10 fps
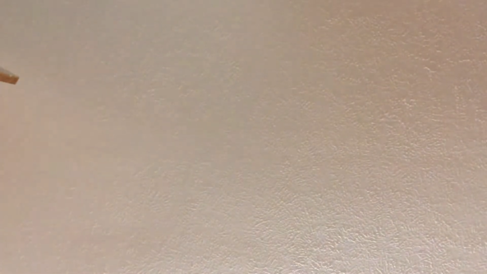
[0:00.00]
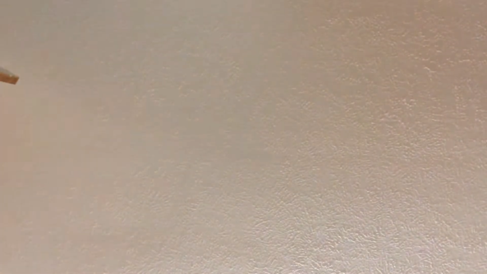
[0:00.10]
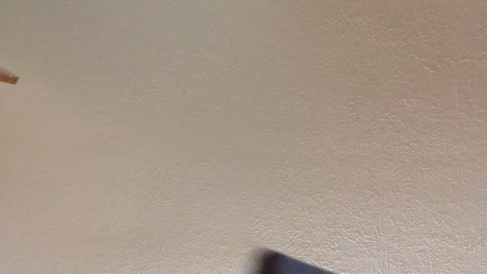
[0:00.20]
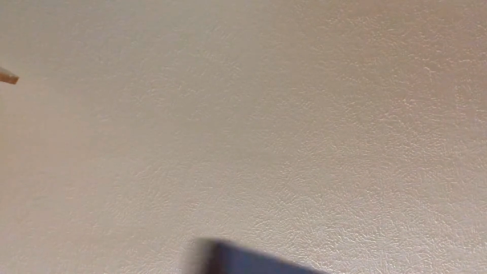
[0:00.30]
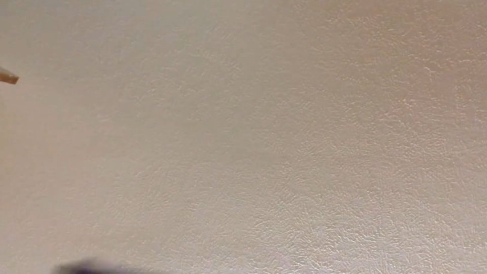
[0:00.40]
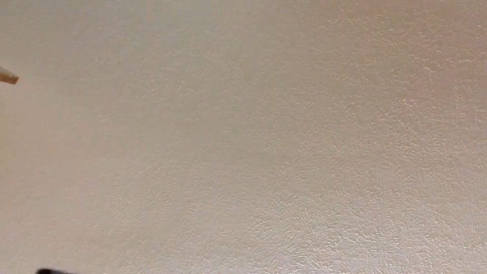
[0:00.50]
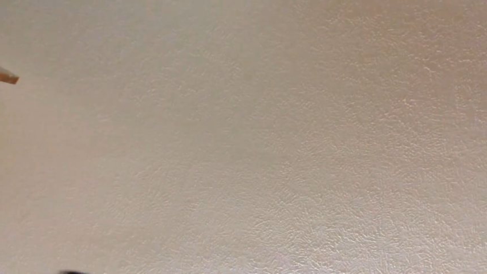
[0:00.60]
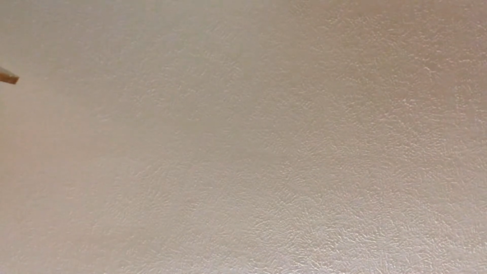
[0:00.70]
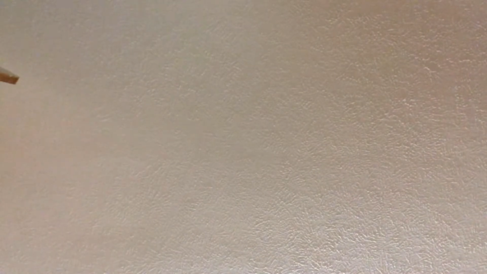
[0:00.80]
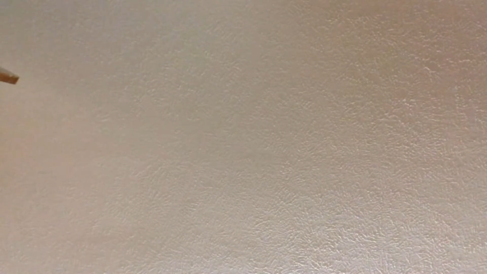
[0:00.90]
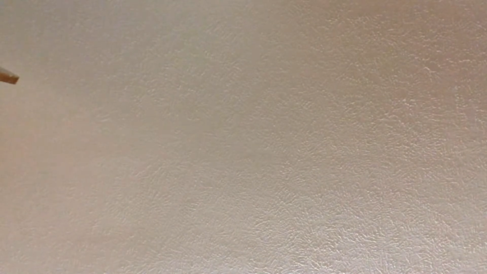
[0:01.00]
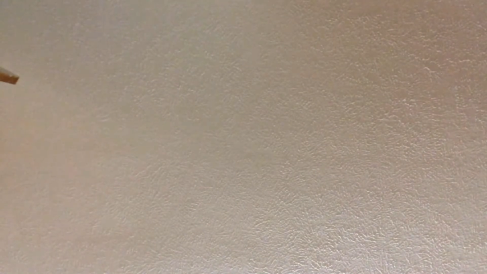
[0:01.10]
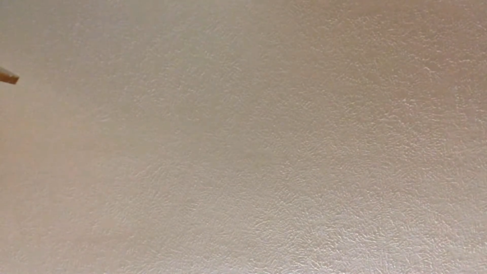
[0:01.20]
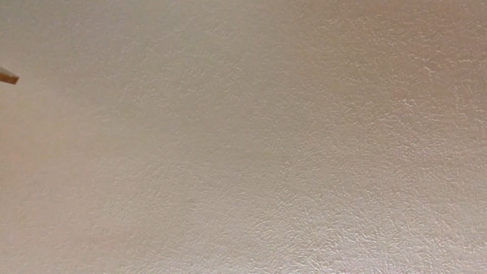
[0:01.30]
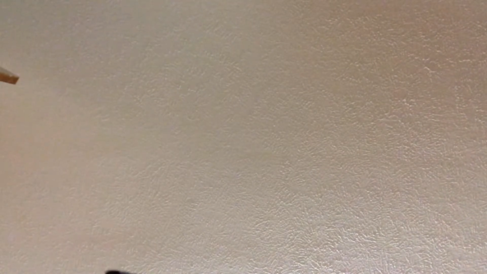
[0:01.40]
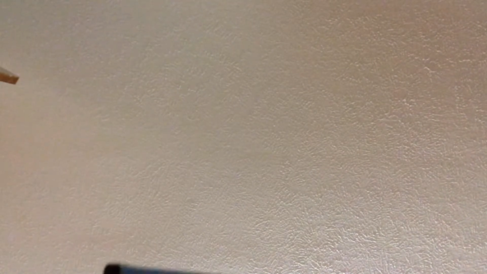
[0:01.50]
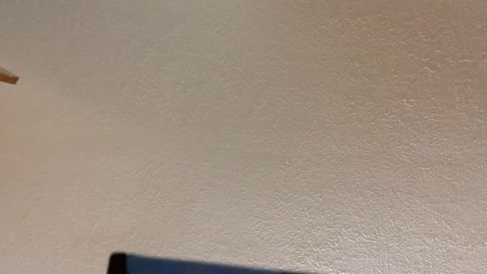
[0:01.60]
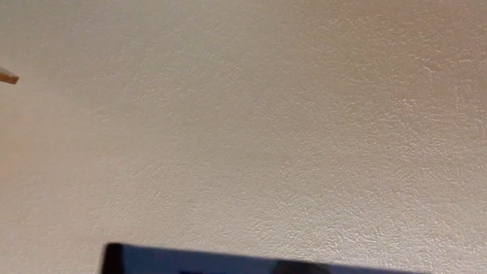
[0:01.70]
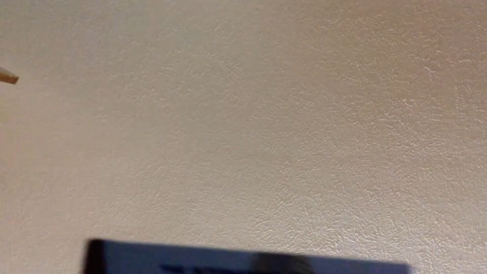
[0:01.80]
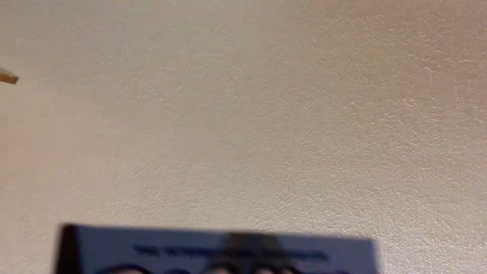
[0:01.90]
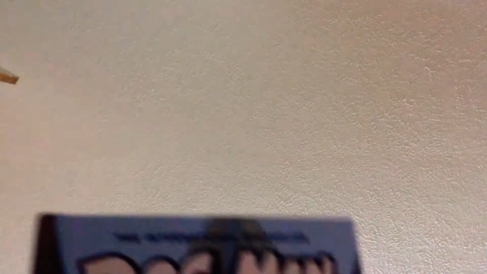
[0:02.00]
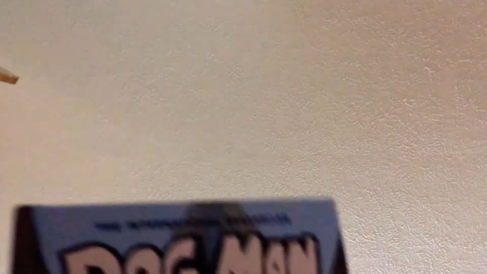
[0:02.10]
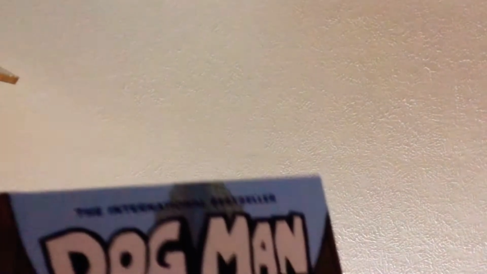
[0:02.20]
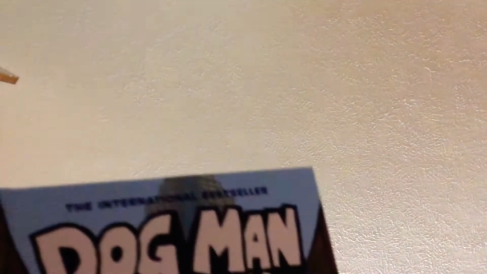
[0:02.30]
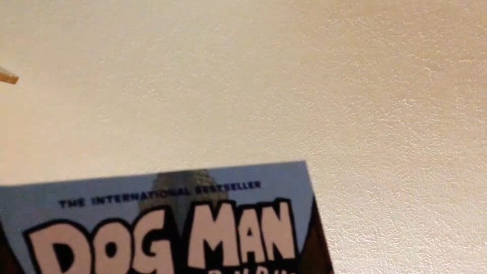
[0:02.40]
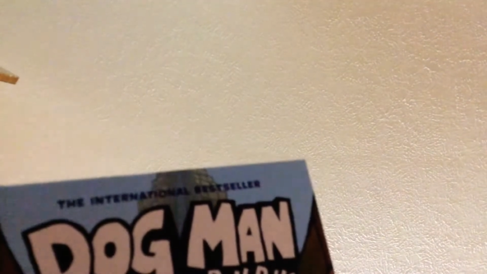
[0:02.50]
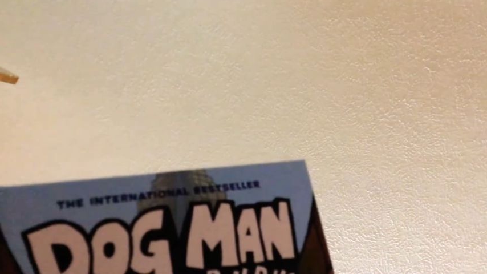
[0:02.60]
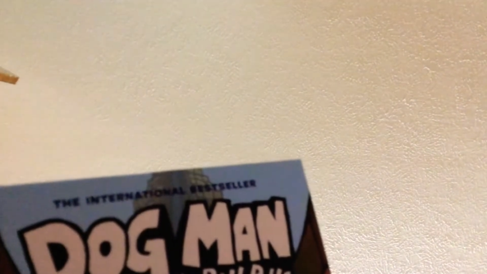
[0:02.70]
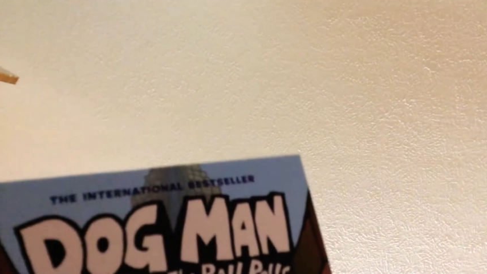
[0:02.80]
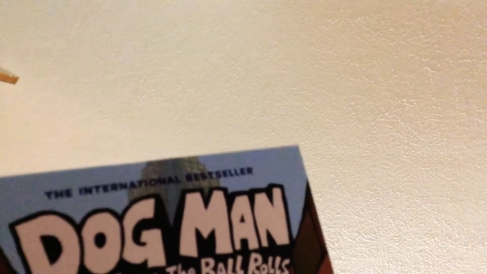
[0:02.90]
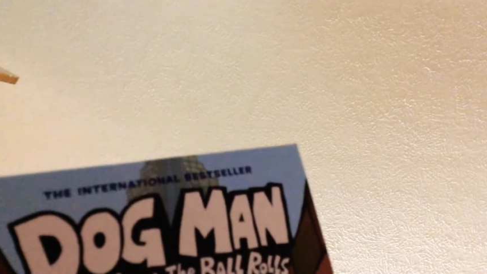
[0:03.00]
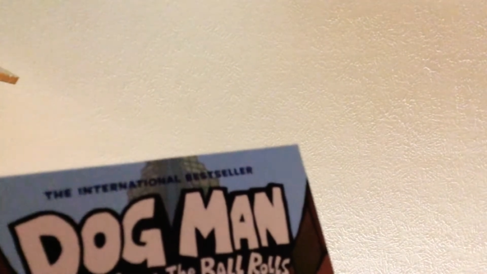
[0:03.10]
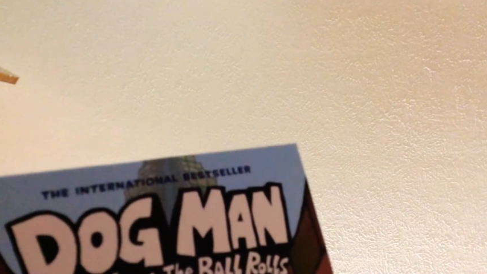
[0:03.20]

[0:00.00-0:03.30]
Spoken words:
No face is visible, so there are no lips to read.